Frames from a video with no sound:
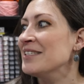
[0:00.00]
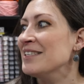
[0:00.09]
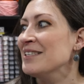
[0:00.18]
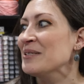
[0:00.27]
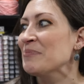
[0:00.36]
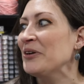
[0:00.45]

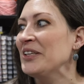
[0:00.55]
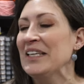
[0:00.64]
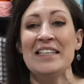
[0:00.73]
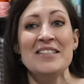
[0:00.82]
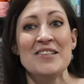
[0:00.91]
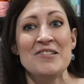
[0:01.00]
is pulling
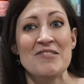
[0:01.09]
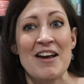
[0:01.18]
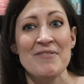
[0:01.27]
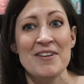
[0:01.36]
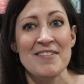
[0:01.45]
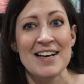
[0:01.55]
into the
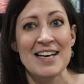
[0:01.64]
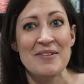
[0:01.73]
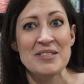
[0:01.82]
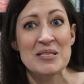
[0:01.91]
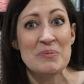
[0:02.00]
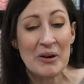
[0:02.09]
driveway right now,
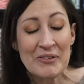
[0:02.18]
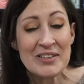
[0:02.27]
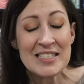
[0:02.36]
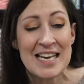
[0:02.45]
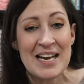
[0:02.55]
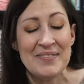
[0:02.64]
which is
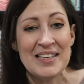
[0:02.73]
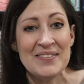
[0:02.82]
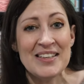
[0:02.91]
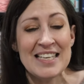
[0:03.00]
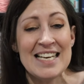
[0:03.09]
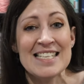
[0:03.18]
perfect timing
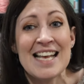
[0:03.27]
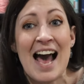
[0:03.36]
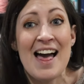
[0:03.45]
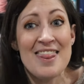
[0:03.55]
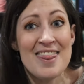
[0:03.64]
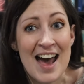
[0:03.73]
because
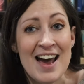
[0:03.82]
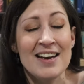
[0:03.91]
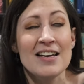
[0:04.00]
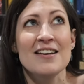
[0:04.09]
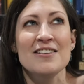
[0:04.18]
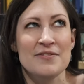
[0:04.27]
that
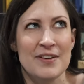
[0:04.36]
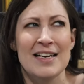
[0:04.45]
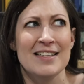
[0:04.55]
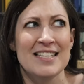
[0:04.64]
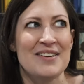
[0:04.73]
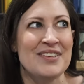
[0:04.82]
is
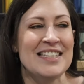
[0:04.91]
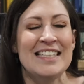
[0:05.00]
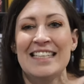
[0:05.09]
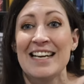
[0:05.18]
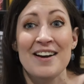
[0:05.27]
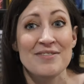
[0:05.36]
finally everything
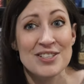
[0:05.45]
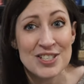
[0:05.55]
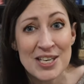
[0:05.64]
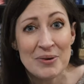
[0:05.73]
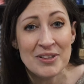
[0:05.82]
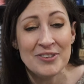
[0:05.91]
that I have to
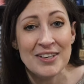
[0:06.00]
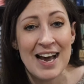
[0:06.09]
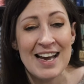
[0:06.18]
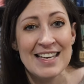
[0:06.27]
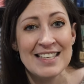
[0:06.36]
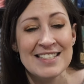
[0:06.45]
share with you
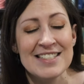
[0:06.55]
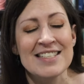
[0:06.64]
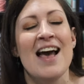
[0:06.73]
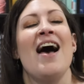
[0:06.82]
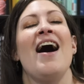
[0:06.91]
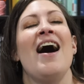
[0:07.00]
guys.
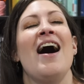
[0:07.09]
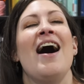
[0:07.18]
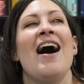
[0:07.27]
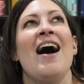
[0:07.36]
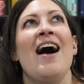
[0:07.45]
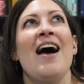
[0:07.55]

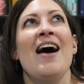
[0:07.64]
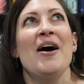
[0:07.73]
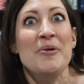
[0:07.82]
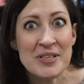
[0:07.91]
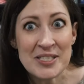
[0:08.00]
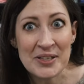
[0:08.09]

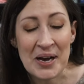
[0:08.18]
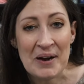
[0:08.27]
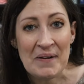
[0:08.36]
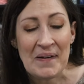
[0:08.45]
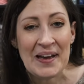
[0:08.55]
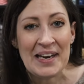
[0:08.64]
That was a
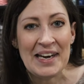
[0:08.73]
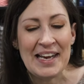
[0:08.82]
long one.